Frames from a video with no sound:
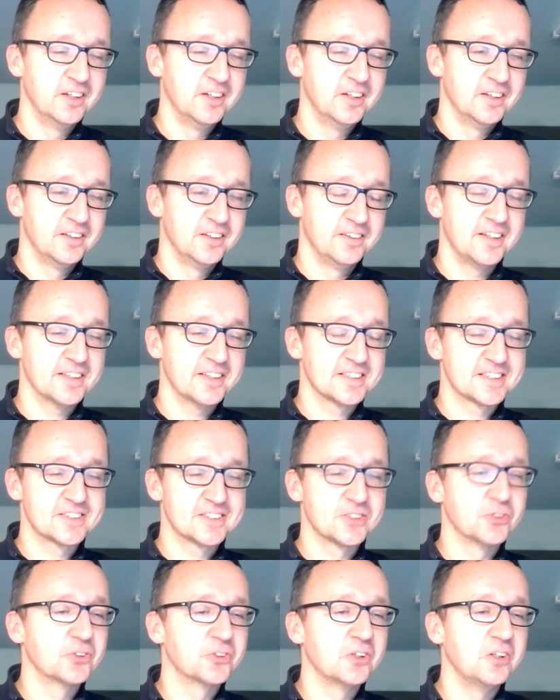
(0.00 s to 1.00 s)
That's
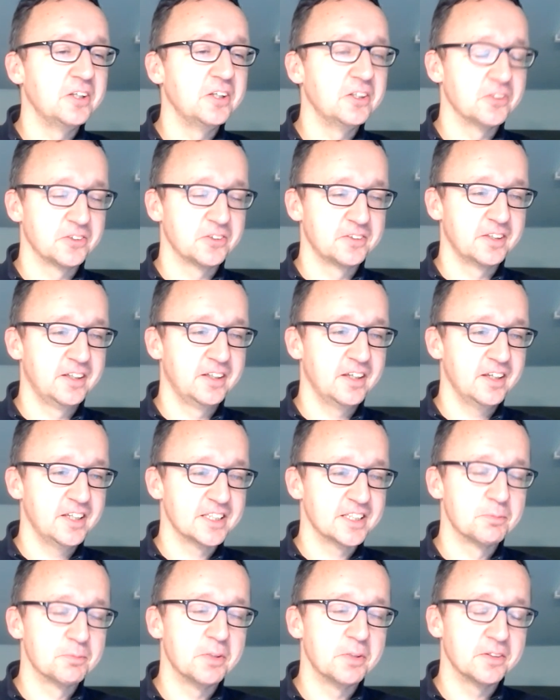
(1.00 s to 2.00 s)
certainly not the case.
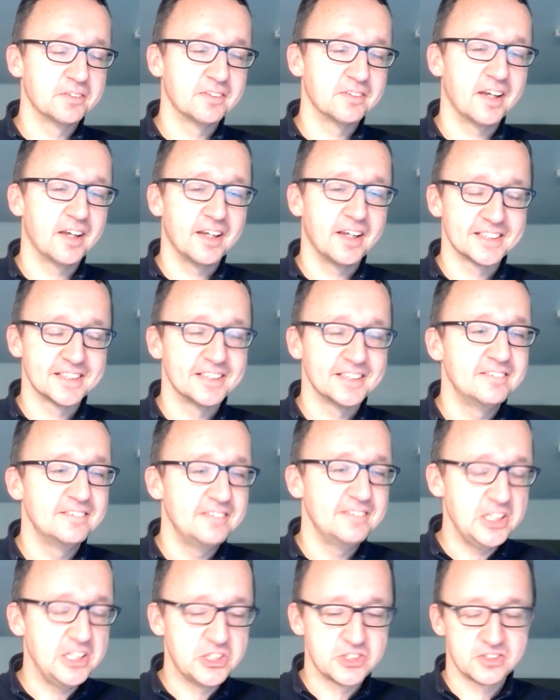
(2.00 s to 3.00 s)
But as a
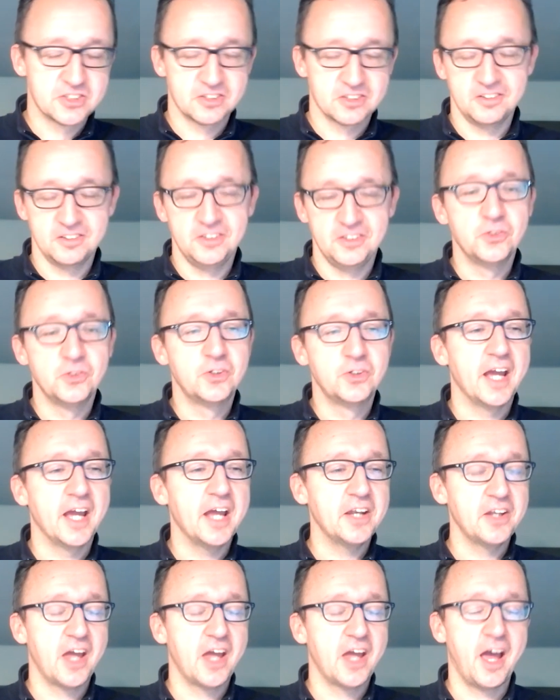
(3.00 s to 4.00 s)
teacher, you can
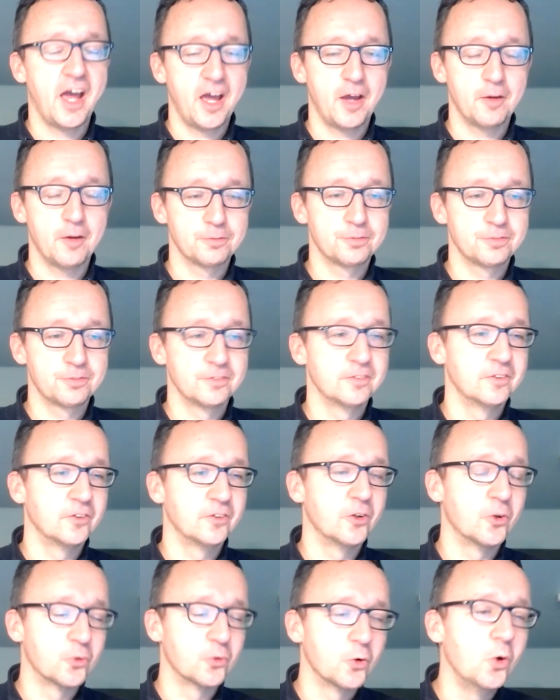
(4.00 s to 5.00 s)
have
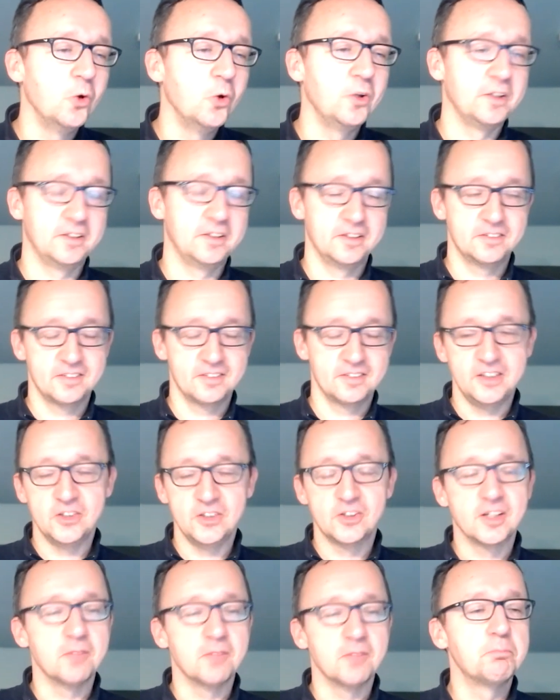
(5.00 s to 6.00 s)
a role in it and you
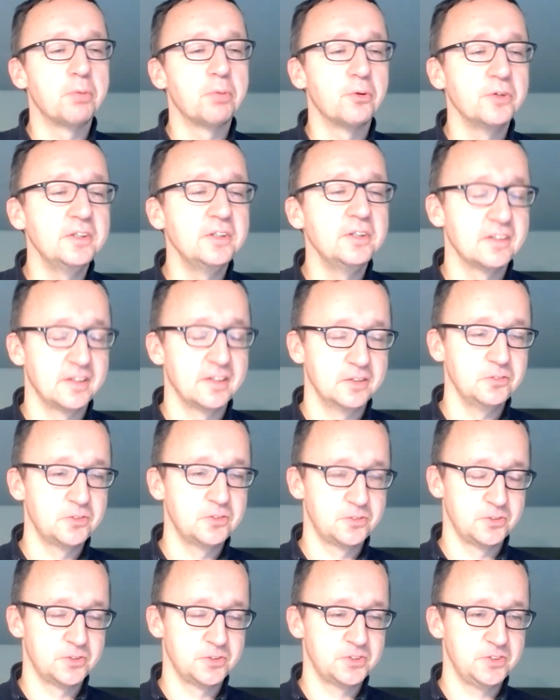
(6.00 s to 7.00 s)
can point it out
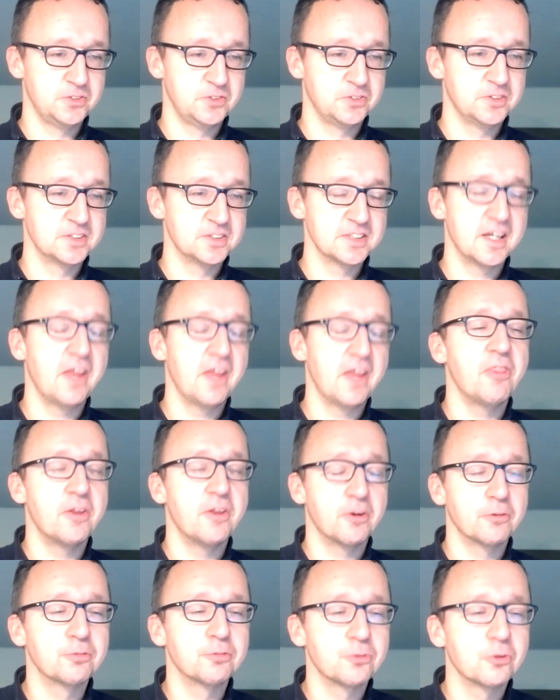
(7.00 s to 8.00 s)
to students and
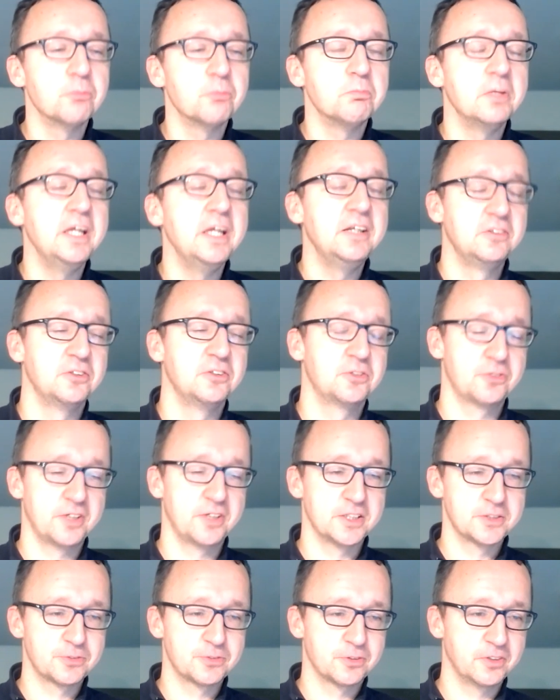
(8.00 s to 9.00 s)
therefore make the
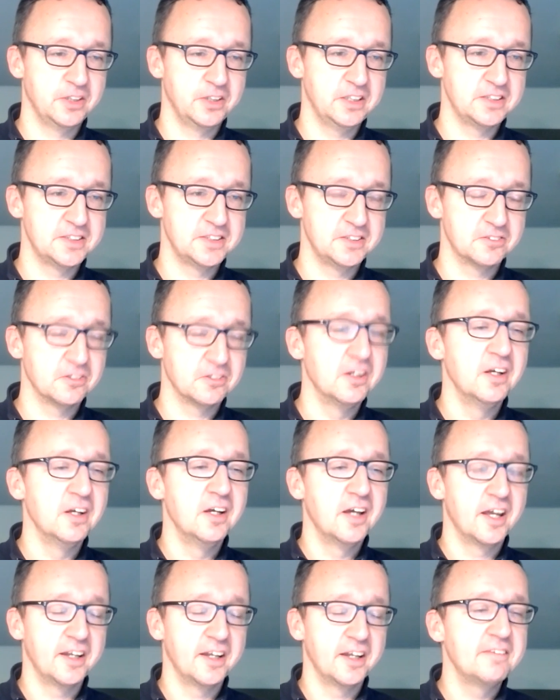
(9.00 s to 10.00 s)
transfer easier.
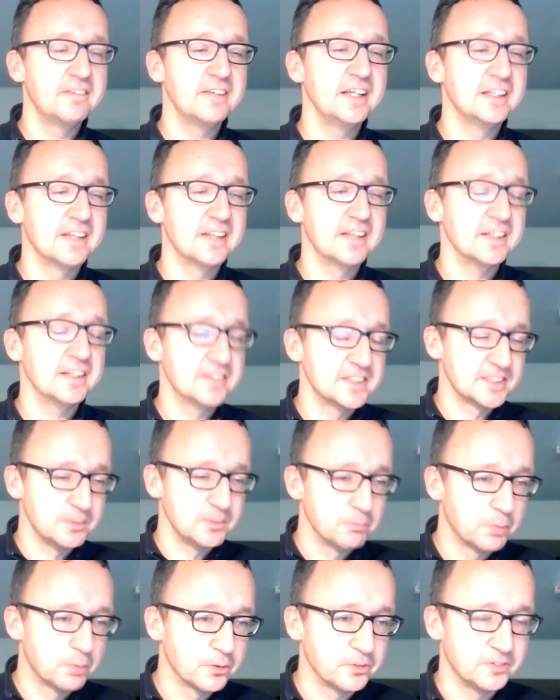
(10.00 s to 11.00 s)
And I think that is
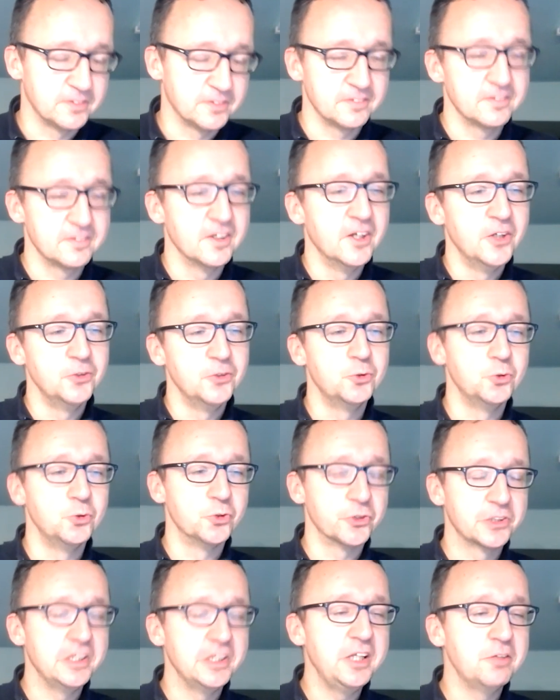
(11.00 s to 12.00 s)
important, to
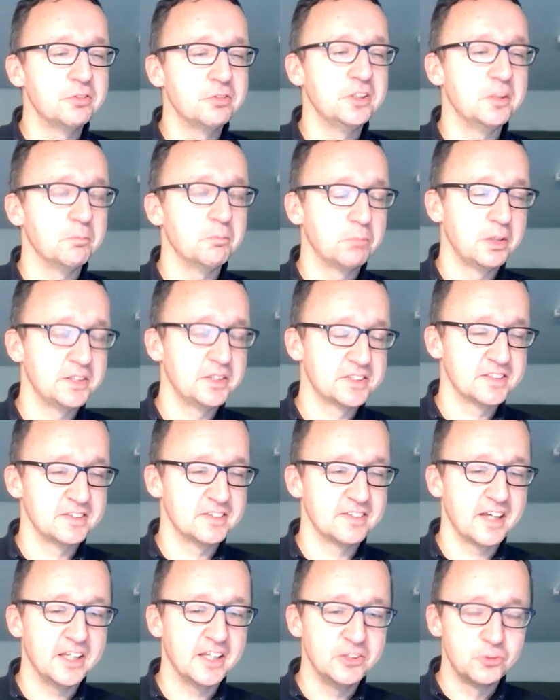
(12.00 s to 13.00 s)
not leave it implicit
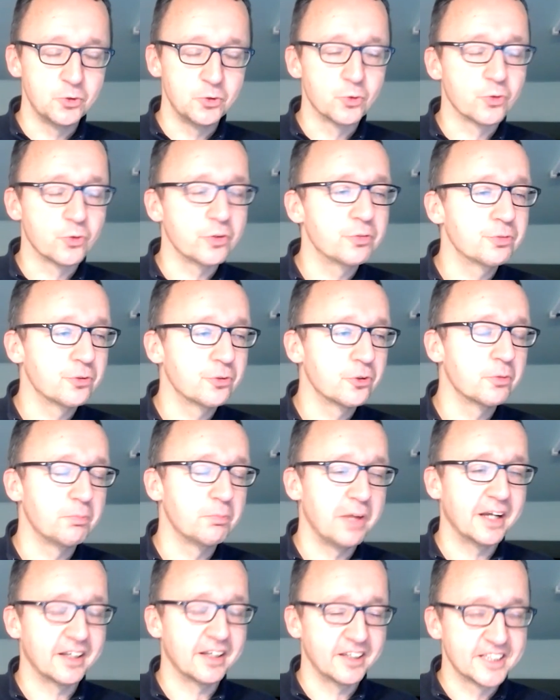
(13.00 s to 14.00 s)
and to refer
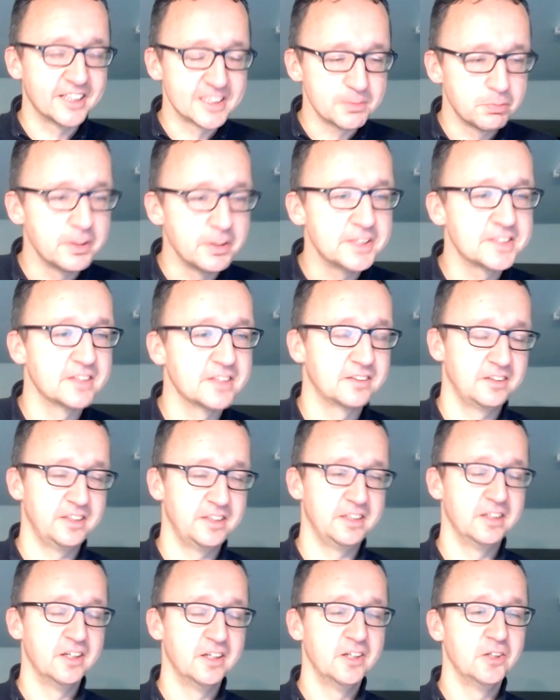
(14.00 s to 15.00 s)
back
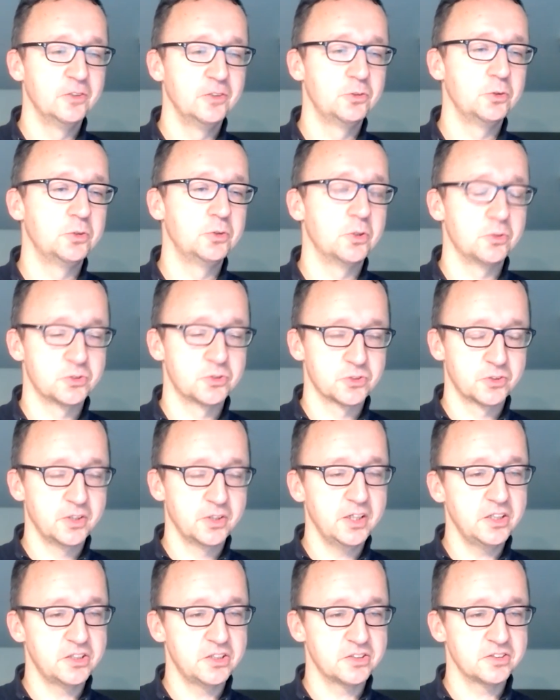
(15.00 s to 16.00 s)
explicitly to those
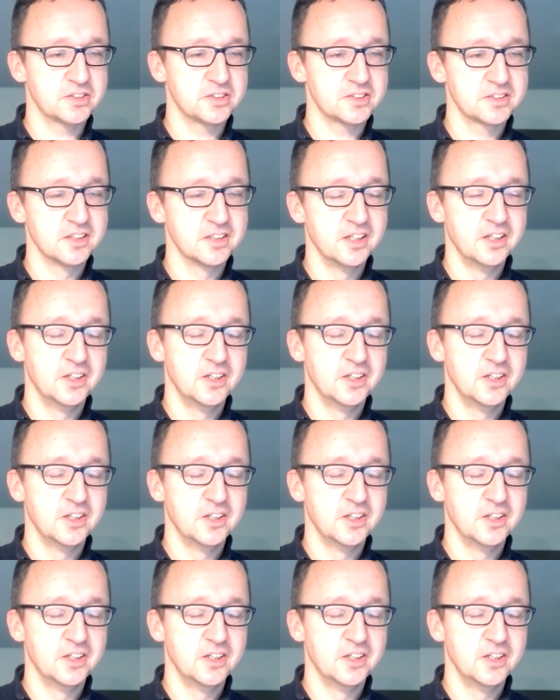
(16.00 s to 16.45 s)
occasions.